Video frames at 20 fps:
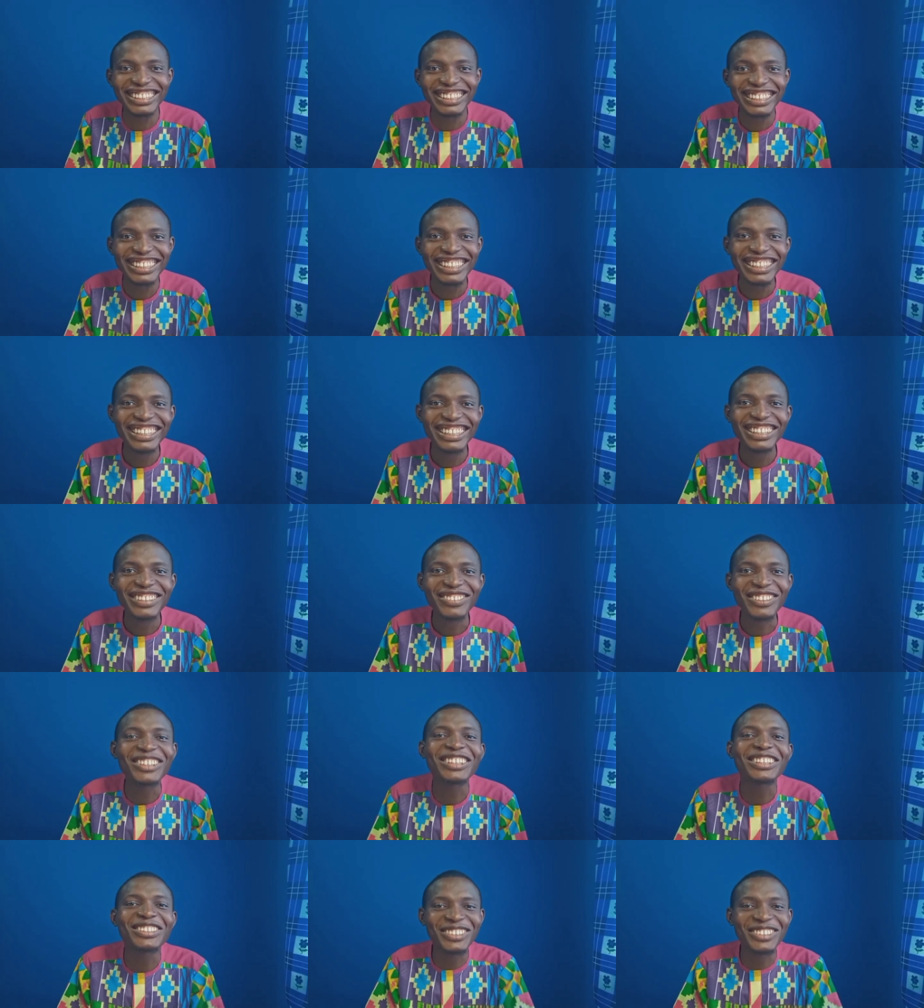because it was
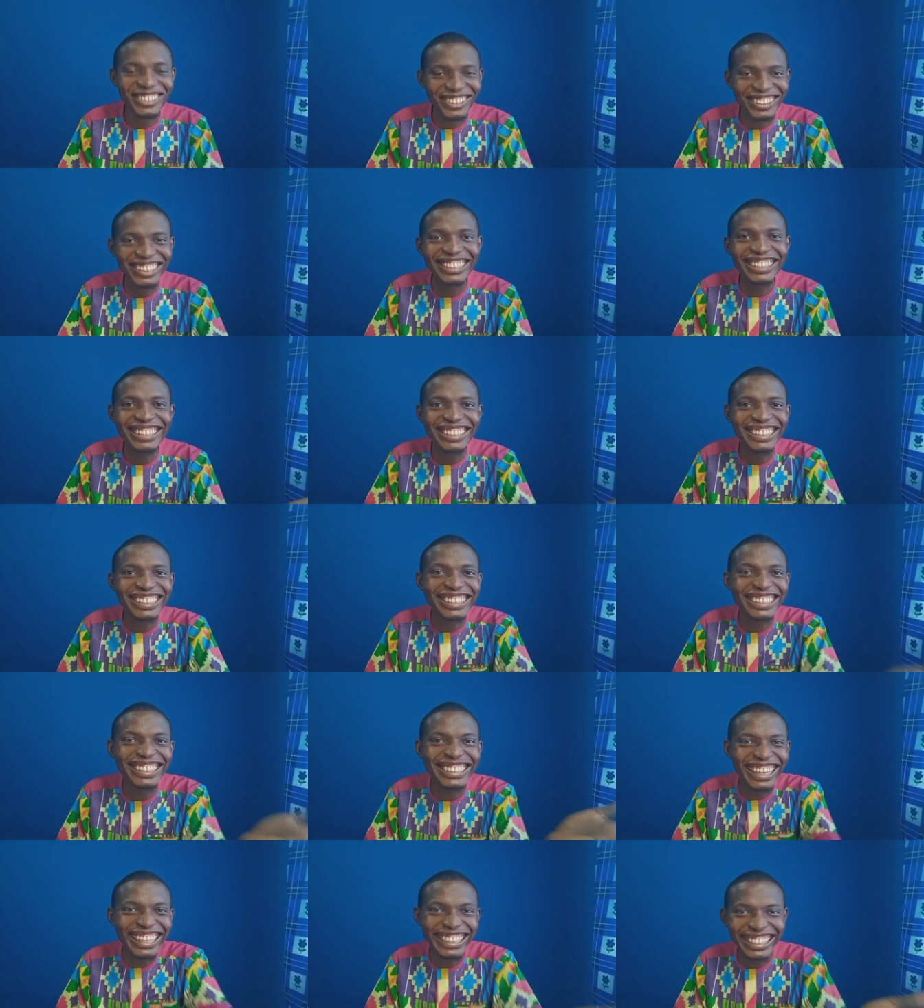already the
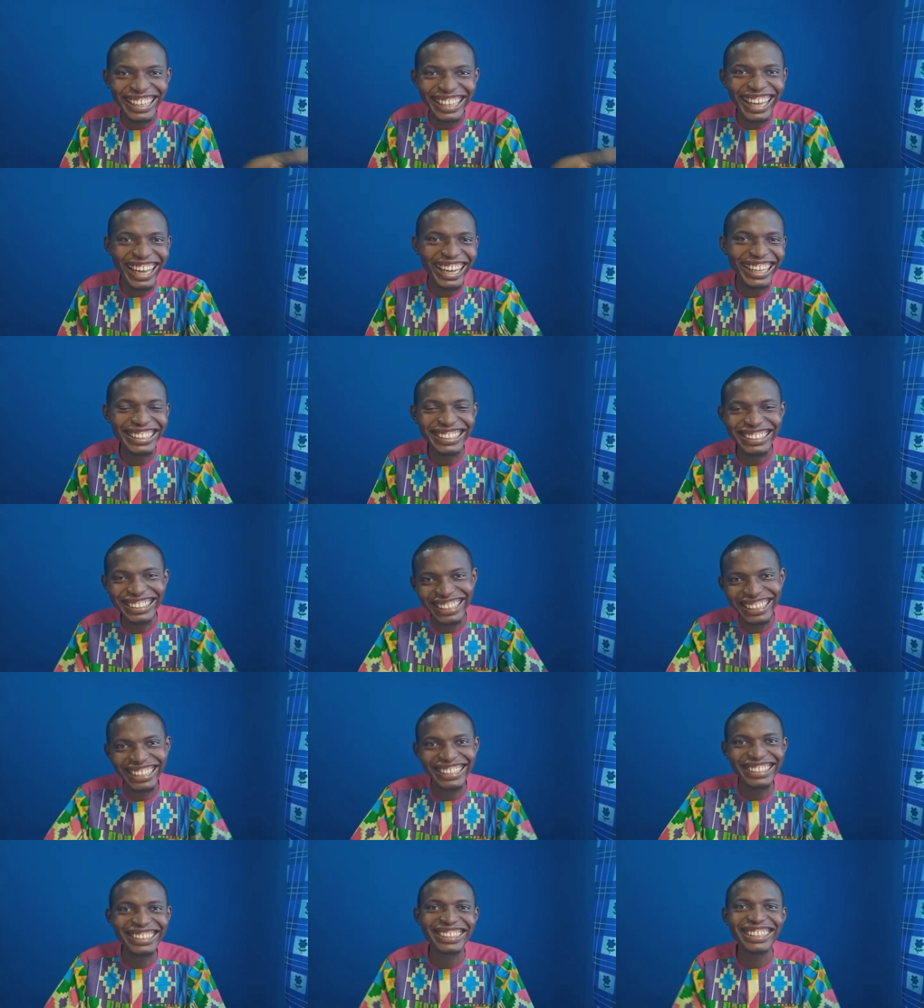deadline date.
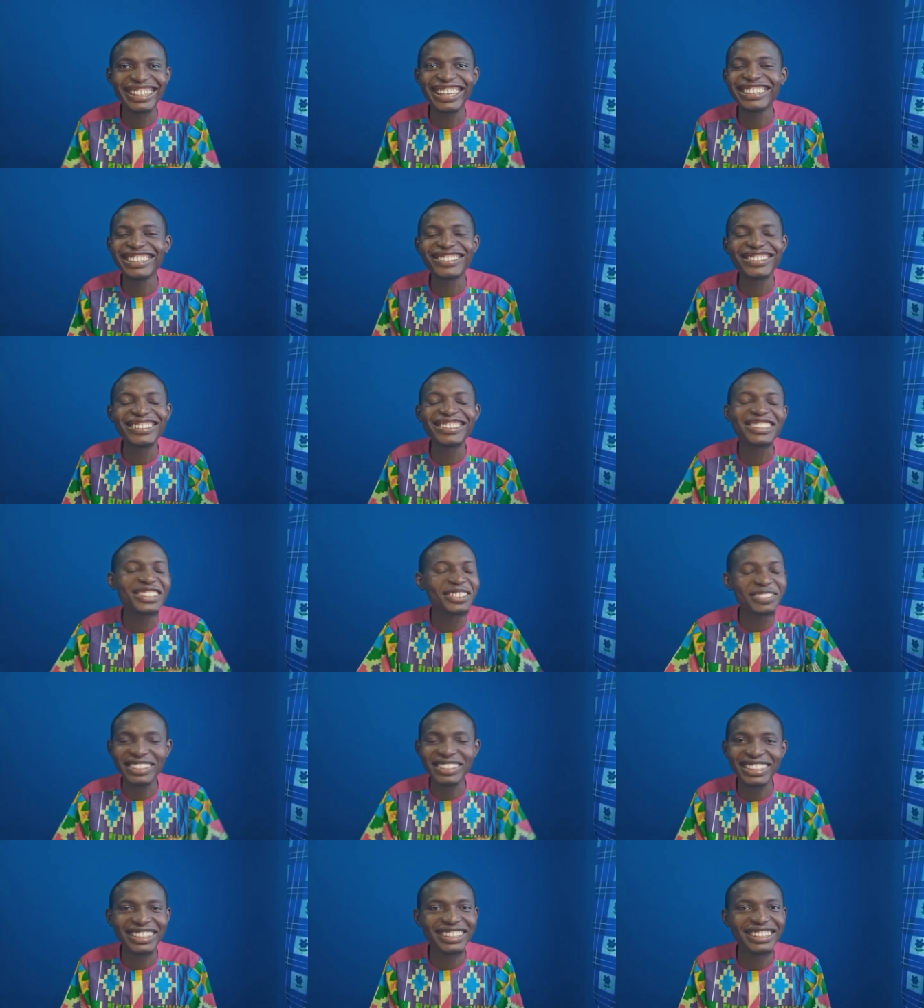I just submitted it,
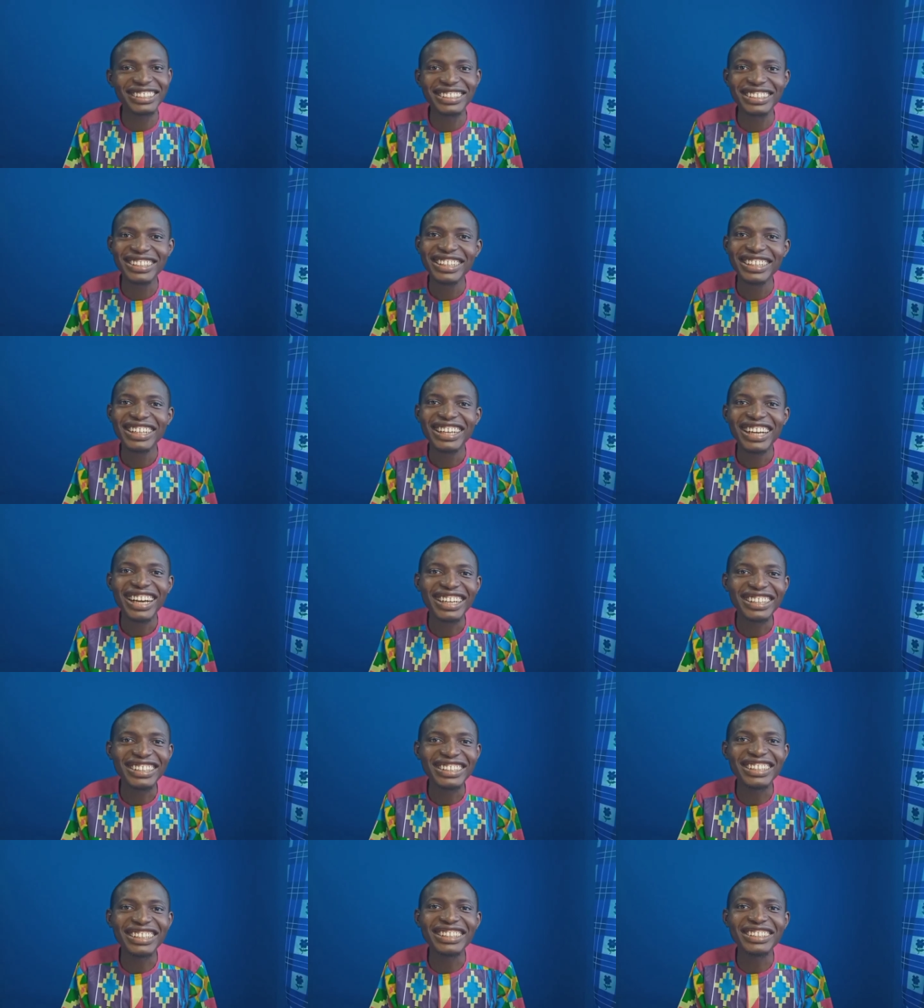and then,
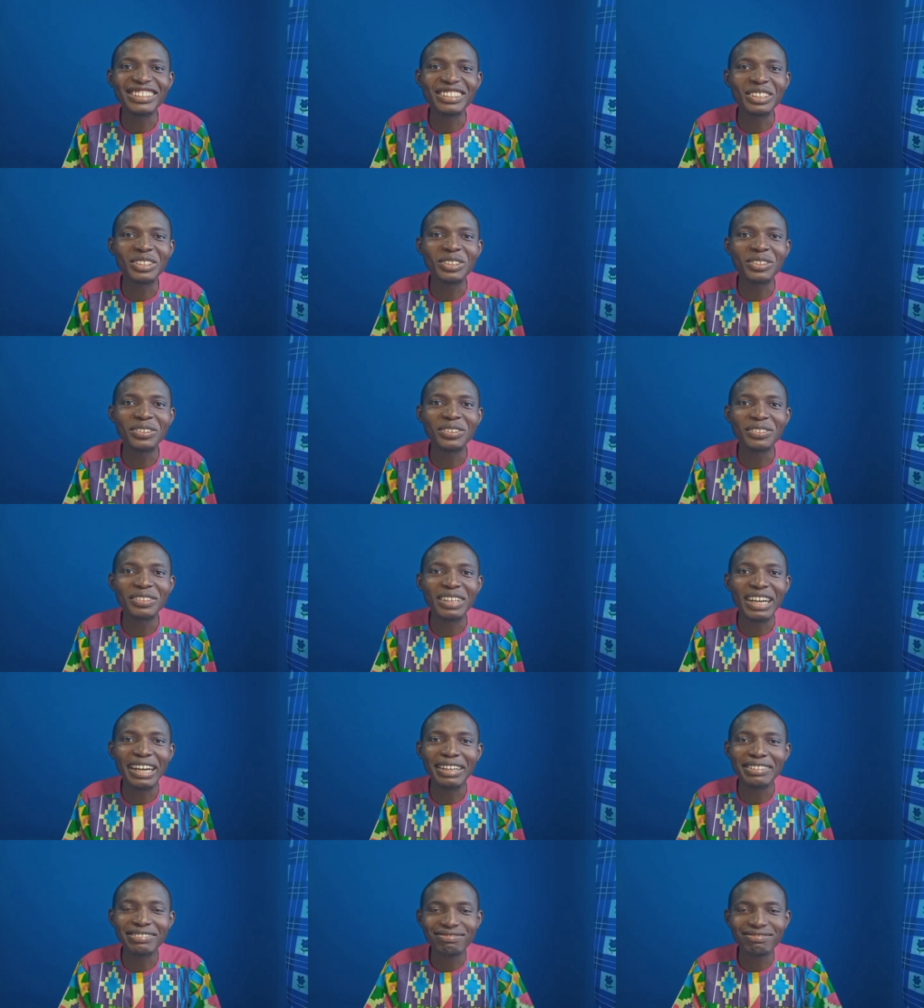you know,
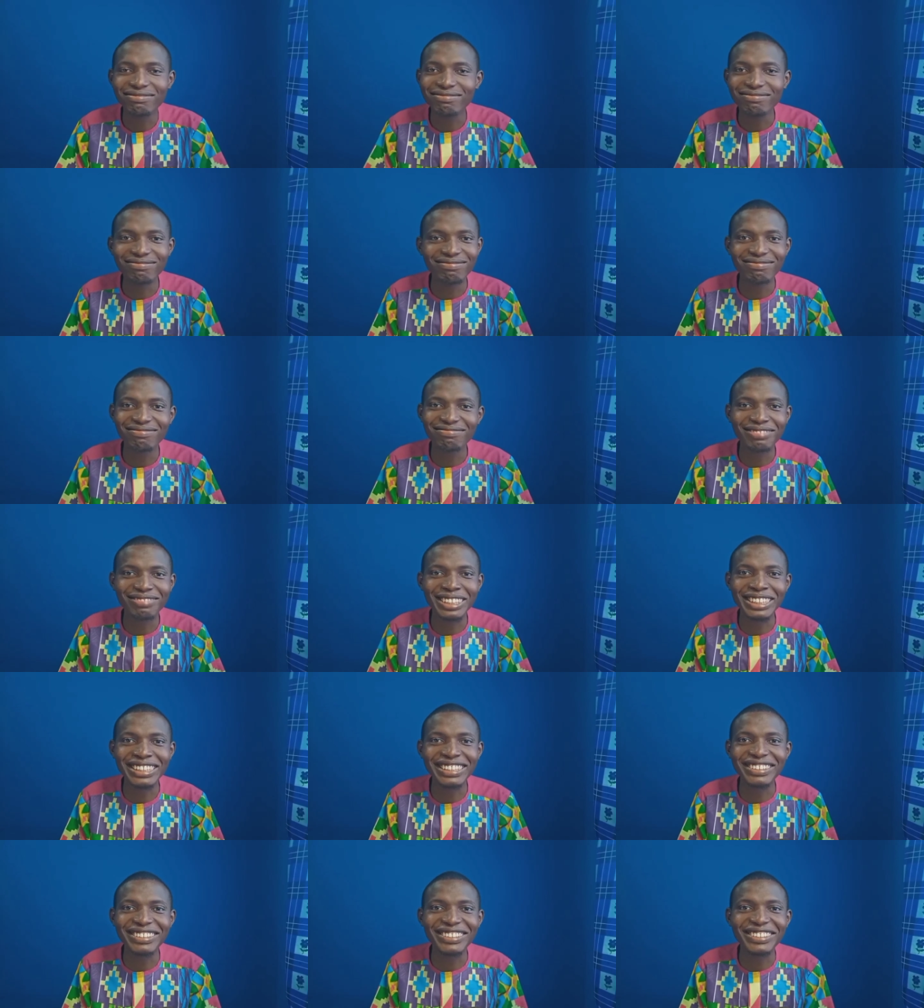To
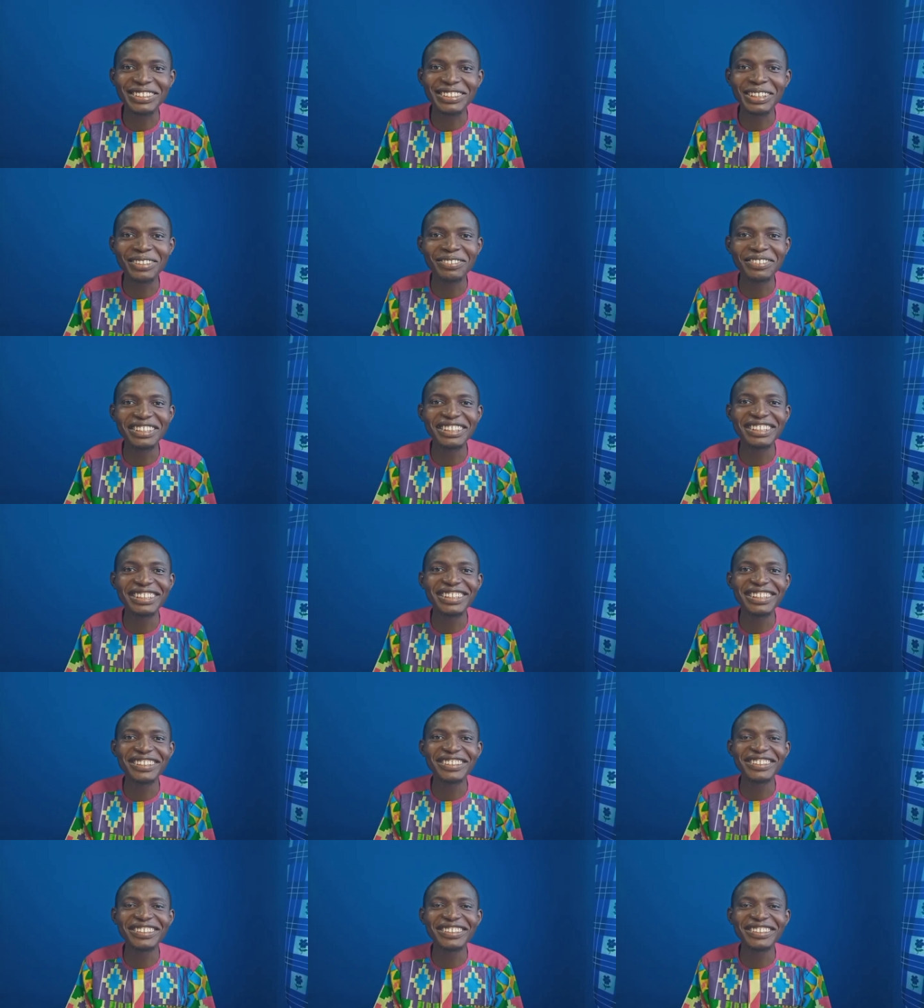God be the glory, I